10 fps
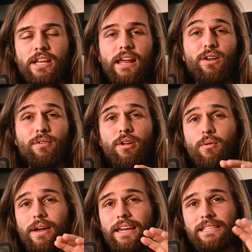And I don't
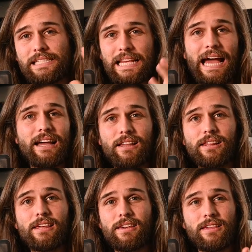know
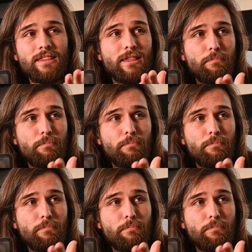exactly the